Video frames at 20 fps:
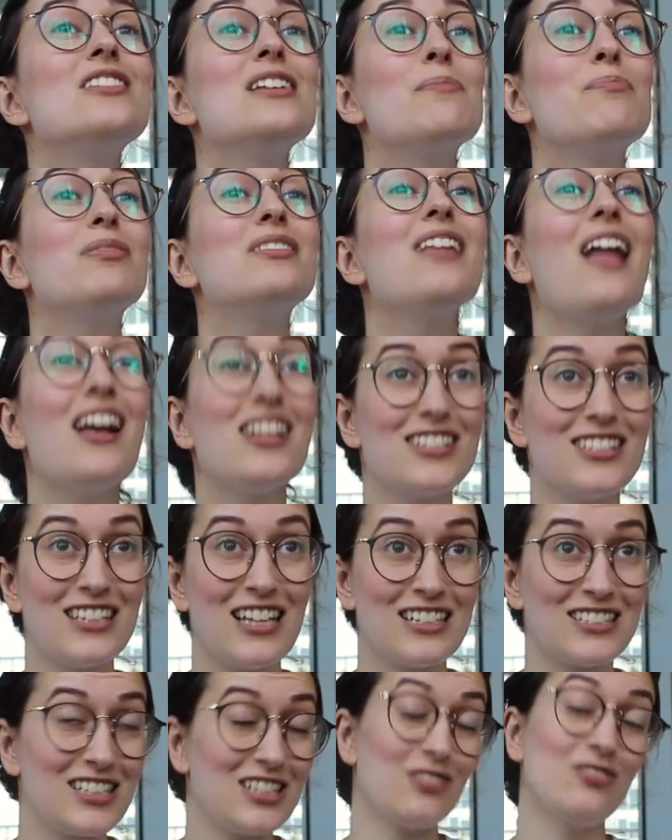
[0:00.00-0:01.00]
Plus, and
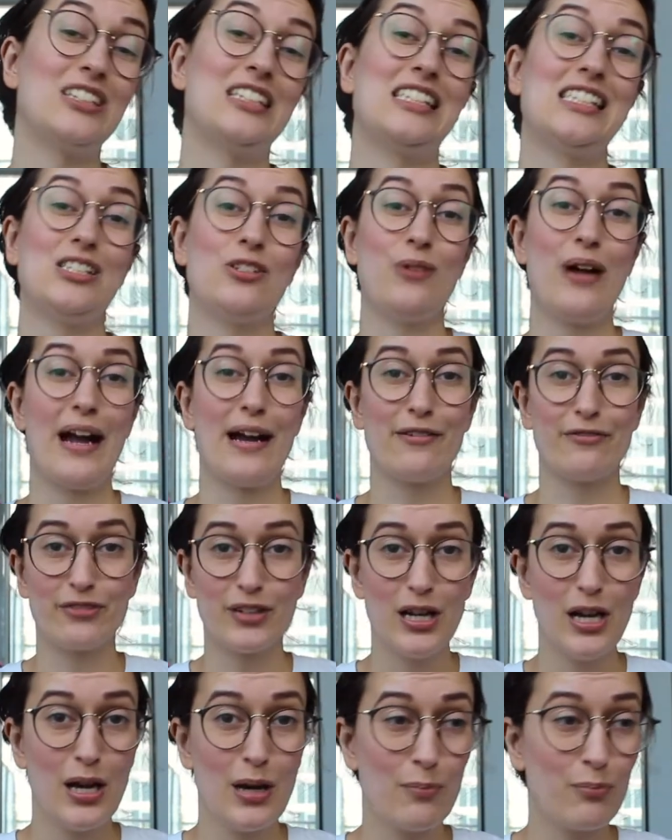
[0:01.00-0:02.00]
that's the only thing you have,
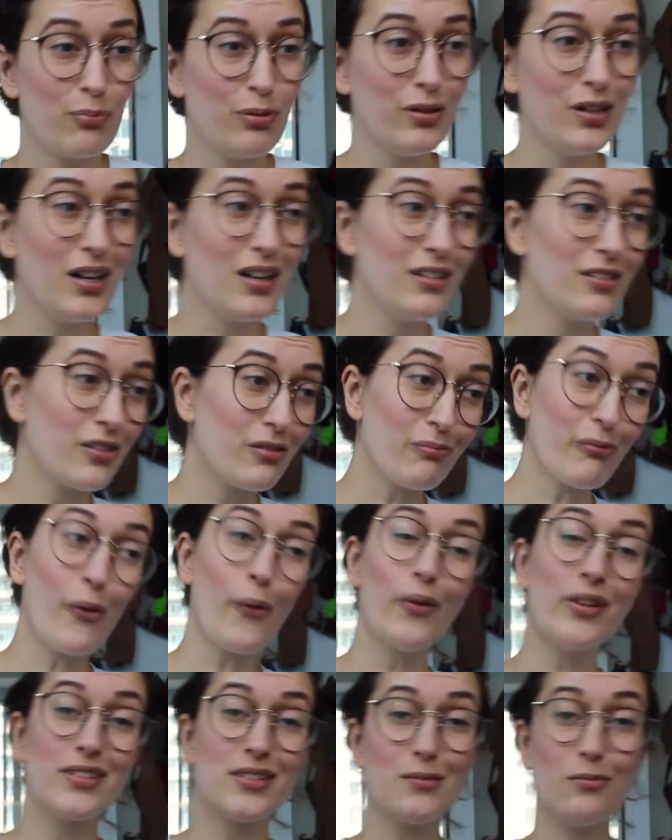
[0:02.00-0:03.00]

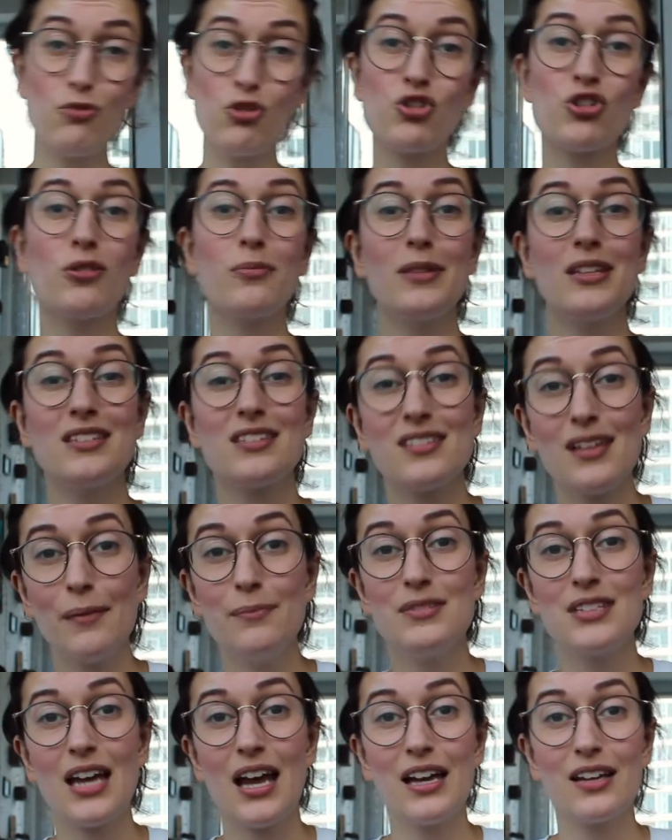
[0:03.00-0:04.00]
throw in some German
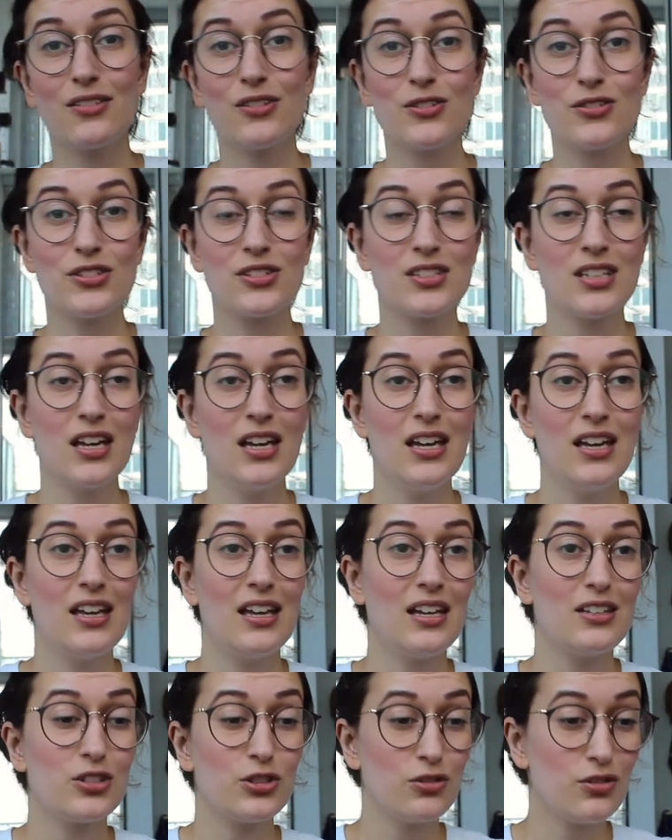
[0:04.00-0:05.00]
subtitles
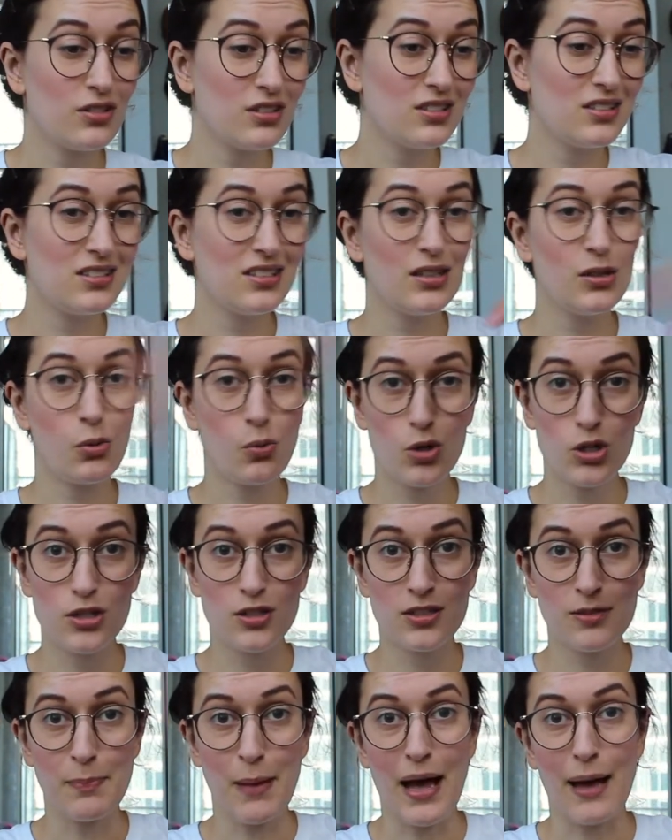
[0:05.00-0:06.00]
so you can see the
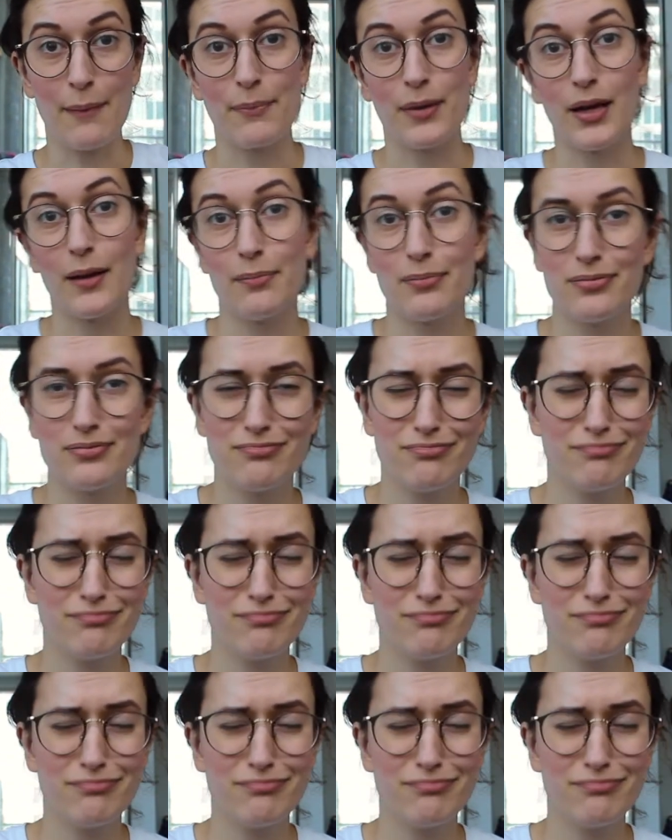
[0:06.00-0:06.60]
words pop up